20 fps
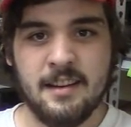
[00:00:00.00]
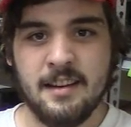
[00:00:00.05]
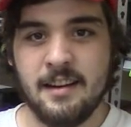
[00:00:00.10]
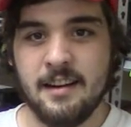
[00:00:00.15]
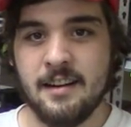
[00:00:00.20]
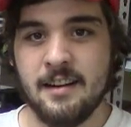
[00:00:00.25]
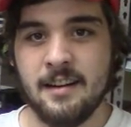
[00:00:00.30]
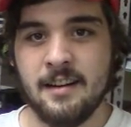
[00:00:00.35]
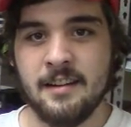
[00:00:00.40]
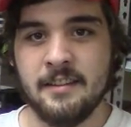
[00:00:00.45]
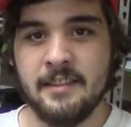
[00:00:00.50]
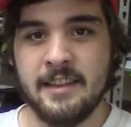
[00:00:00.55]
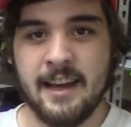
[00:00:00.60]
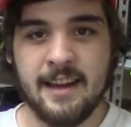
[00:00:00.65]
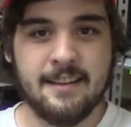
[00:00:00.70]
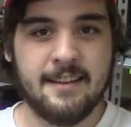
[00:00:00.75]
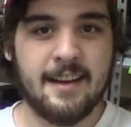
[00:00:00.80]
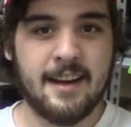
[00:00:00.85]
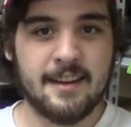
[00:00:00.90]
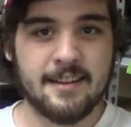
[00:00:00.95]

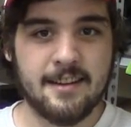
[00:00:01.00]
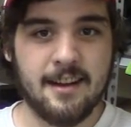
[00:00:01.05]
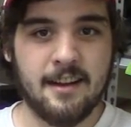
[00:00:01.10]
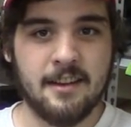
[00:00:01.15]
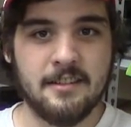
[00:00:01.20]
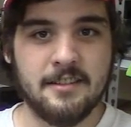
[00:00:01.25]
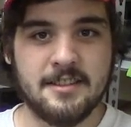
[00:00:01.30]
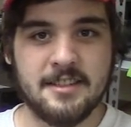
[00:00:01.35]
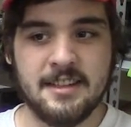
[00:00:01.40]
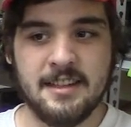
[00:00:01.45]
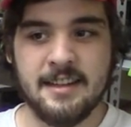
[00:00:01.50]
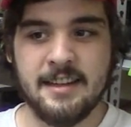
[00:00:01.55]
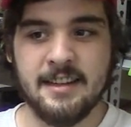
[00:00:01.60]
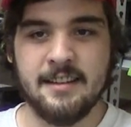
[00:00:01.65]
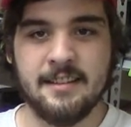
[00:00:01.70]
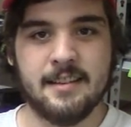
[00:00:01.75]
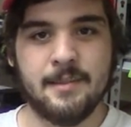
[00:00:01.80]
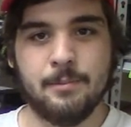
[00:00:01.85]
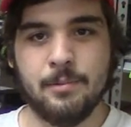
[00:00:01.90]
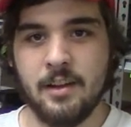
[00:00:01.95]
That technology
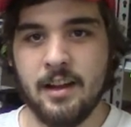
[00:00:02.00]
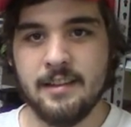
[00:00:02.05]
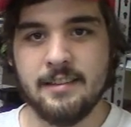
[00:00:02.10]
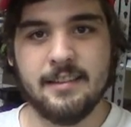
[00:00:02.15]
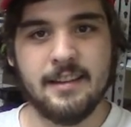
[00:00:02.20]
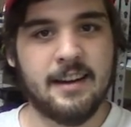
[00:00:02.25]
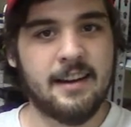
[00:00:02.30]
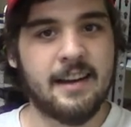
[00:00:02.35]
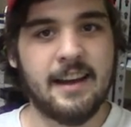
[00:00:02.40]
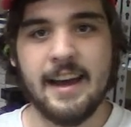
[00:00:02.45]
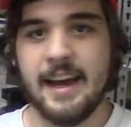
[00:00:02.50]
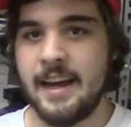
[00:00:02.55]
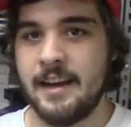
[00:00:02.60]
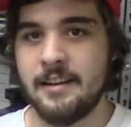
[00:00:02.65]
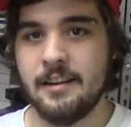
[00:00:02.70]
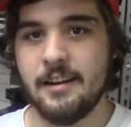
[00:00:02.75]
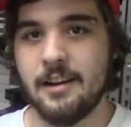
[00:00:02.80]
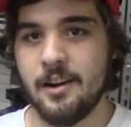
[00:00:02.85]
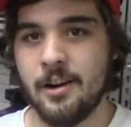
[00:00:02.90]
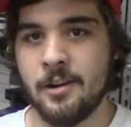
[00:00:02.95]
is a blessing
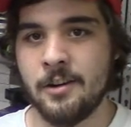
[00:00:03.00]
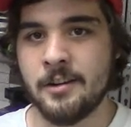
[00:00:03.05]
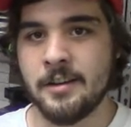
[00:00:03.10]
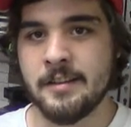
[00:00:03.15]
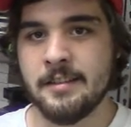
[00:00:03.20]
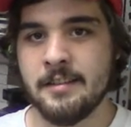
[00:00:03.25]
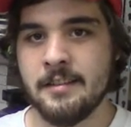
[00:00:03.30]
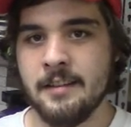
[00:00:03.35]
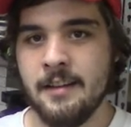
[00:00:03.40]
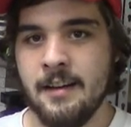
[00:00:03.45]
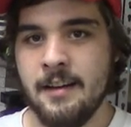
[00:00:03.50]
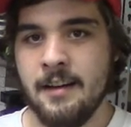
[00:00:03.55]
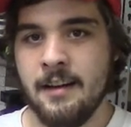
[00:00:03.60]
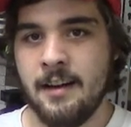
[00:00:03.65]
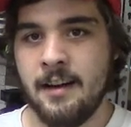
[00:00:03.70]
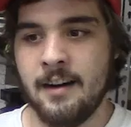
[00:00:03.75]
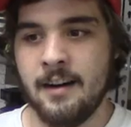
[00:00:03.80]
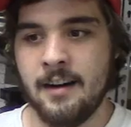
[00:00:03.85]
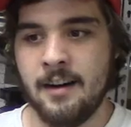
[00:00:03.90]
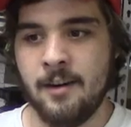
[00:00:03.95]
and a curse.
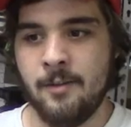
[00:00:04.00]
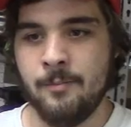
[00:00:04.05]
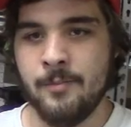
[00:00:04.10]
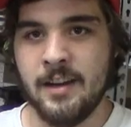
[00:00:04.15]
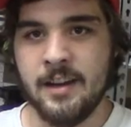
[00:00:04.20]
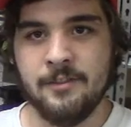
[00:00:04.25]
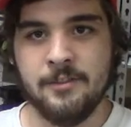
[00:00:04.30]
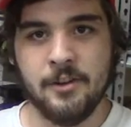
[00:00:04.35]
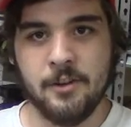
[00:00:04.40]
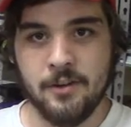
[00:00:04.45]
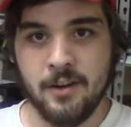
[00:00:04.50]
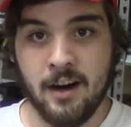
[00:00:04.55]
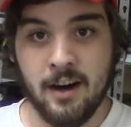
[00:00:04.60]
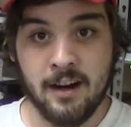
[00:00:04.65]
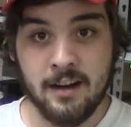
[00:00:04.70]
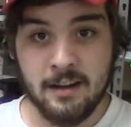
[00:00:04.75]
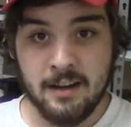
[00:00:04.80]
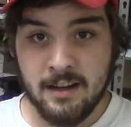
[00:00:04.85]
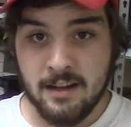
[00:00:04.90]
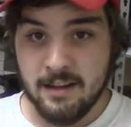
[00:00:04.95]
If you're
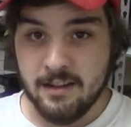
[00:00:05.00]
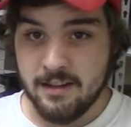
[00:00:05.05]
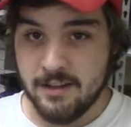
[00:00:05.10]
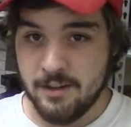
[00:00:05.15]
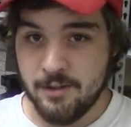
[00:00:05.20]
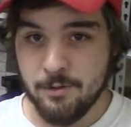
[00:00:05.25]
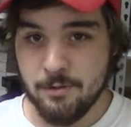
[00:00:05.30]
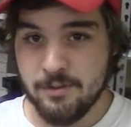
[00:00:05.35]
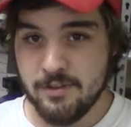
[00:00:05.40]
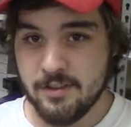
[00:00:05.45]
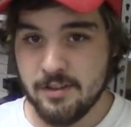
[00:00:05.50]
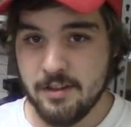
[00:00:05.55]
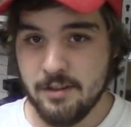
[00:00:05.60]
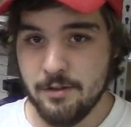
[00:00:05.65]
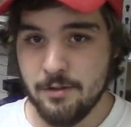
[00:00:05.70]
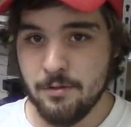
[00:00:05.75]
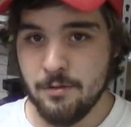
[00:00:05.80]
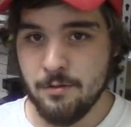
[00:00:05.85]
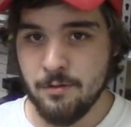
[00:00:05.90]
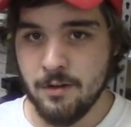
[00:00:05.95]
not used
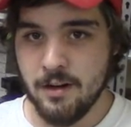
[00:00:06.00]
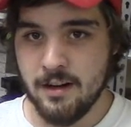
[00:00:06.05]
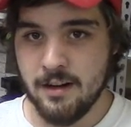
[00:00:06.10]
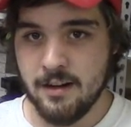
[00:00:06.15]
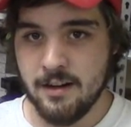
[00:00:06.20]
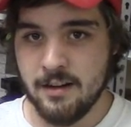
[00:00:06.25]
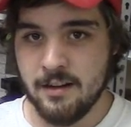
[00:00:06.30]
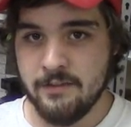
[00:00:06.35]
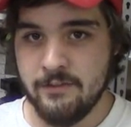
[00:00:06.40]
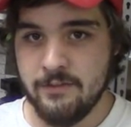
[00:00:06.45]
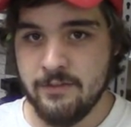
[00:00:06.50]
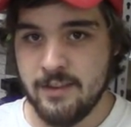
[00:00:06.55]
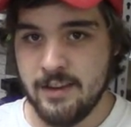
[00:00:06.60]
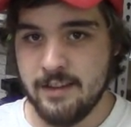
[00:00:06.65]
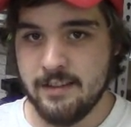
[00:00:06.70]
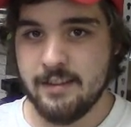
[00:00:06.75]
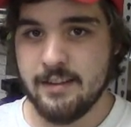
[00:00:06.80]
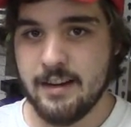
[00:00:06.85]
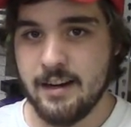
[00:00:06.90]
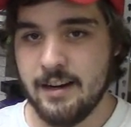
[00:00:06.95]
to
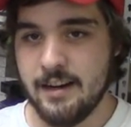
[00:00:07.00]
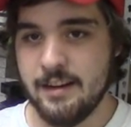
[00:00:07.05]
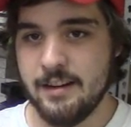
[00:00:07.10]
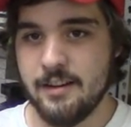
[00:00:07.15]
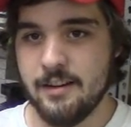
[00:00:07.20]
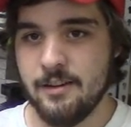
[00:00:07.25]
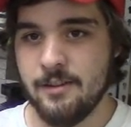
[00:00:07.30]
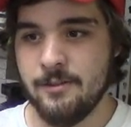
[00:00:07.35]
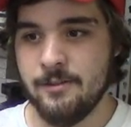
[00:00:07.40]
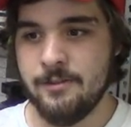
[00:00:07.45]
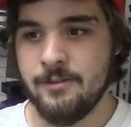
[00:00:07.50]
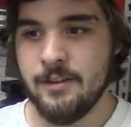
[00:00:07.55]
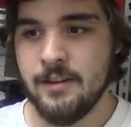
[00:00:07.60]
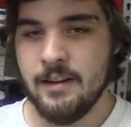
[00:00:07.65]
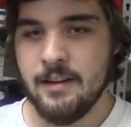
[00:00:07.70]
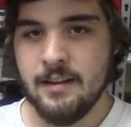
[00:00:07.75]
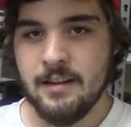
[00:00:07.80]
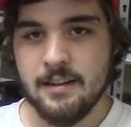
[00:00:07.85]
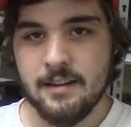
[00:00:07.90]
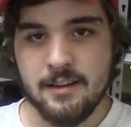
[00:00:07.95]
this kind of
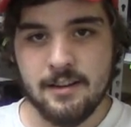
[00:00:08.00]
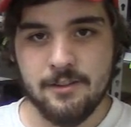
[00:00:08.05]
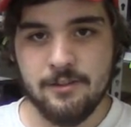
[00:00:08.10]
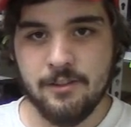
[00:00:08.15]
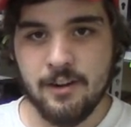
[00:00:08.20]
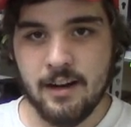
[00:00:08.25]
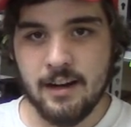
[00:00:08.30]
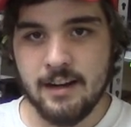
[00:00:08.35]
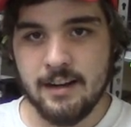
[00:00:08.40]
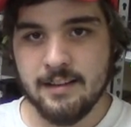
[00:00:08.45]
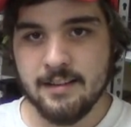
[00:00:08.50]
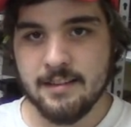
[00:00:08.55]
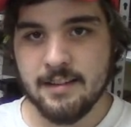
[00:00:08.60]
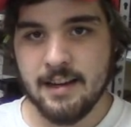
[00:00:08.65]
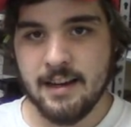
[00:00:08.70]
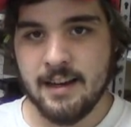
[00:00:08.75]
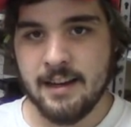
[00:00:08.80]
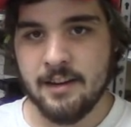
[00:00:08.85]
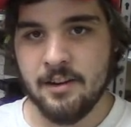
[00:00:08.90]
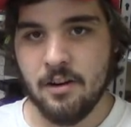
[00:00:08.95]
device
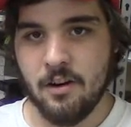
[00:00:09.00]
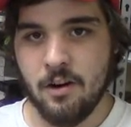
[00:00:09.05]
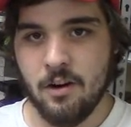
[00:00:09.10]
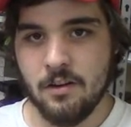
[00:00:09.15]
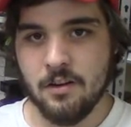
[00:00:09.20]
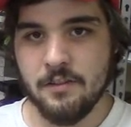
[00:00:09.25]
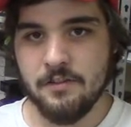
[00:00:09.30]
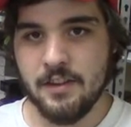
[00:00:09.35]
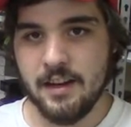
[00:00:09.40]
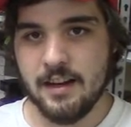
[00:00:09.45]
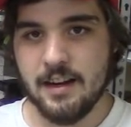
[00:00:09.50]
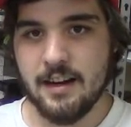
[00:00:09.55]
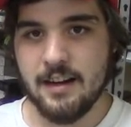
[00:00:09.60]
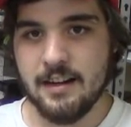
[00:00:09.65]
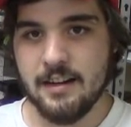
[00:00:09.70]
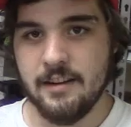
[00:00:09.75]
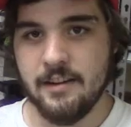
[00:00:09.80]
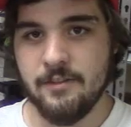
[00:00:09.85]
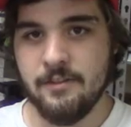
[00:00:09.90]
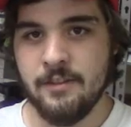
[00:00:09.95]
and all of the
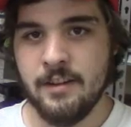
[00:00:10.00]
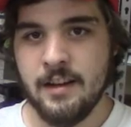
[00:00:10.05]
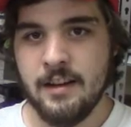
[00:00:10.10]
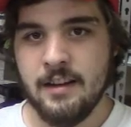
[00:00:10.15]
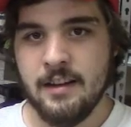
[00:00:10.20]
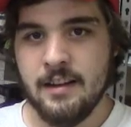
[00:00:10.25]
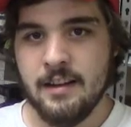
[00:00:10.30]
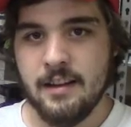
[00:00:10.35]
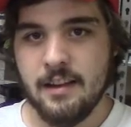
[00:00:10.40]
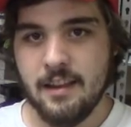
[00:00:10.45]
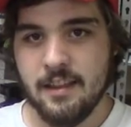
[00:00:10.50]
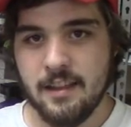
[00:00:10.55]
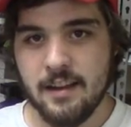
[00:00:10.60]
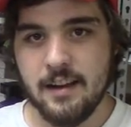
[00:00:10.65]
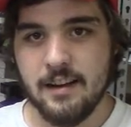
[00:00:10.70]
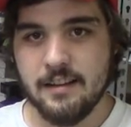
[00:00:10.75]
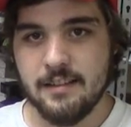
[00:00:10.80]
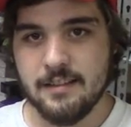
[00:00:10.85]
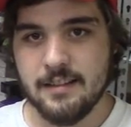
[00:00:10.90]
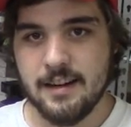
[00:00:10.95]
kind of
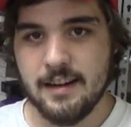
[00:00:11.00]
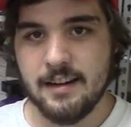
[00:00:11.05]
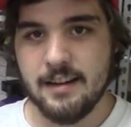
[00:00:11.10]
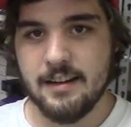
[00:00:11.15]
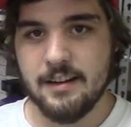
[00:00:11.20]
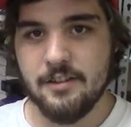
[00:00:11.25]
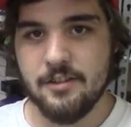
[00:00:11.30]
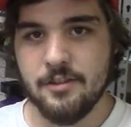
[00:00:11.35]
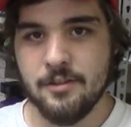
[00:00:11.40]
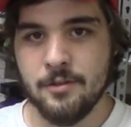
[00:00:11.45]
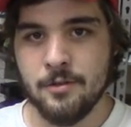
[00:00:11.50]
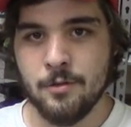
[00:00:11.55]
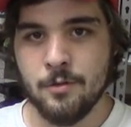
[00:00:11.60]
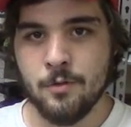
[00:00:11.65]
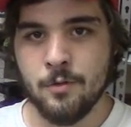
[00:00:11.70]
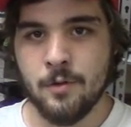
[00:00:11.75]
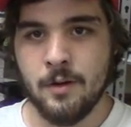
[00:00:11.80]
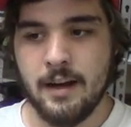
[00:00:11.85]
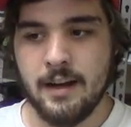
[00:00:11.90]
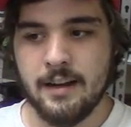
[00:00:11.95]
things that it can
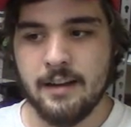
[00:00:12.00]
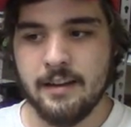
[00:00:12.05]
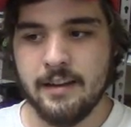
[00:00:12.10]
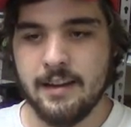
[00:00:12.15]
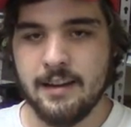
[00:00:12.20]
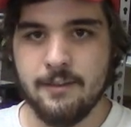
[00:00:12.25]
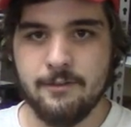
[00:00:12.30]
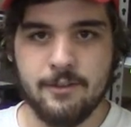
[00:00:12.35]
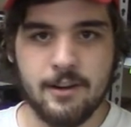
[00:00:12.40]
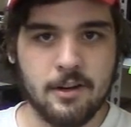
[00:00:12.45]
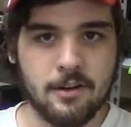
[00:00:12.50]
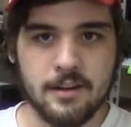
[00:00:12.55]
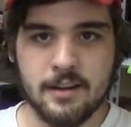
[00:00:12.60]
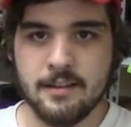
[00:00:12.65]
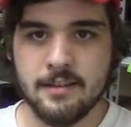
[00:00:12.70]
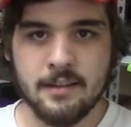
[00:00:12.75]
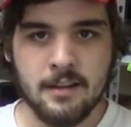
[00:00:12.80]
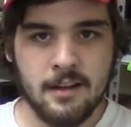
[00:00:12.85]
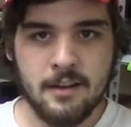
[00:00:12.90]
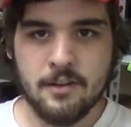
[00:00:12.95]
do and the
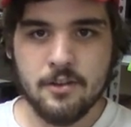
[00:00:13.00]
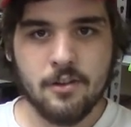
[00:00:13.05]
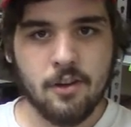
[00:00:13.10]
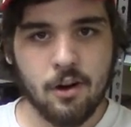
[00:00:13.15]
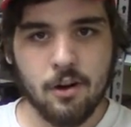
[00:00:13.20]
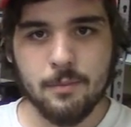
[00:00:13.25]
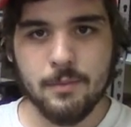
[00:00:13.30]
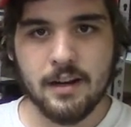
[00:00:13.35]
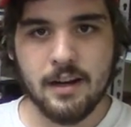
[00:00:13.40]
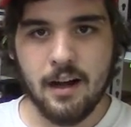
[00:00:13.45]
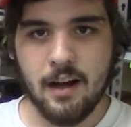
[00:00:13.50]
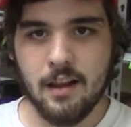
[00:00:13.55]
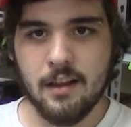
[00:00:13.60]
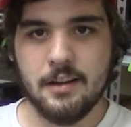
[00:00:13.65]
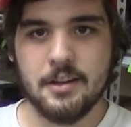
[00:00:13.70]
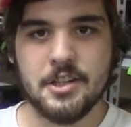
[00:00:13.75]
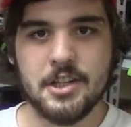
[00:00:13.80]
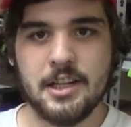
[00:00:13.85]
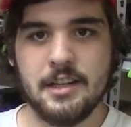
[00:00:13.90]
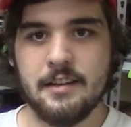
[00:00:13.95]
various
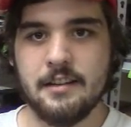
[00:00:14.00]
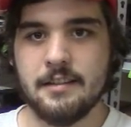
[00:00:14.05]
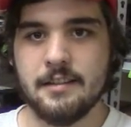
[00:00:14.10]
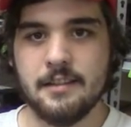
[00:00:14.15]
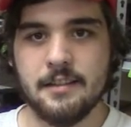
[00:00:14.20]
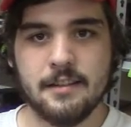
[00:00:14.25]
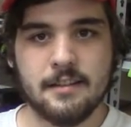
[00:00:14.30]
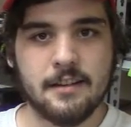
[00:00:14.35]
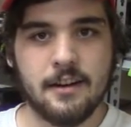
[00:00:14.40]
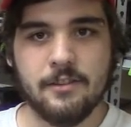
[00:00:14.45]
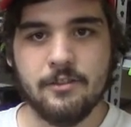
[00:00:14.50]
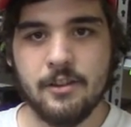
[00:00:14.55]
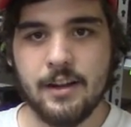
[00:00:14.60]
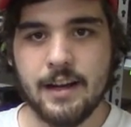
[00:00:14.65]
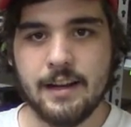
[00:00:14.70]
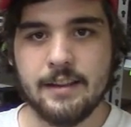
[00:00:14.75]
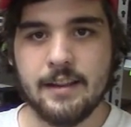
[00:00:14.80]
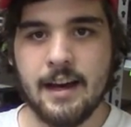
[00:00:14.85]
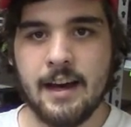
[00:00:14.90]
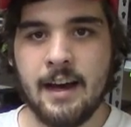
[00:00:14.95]
terminologies and stuff
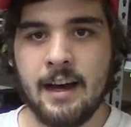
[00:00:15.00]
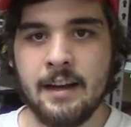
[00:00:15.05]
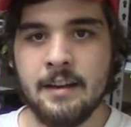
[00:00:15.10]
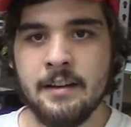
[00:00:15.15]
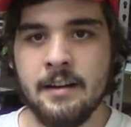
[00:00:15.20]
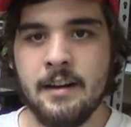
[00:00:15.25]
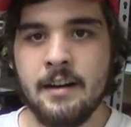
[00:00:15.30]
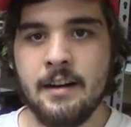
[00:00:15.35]
like that,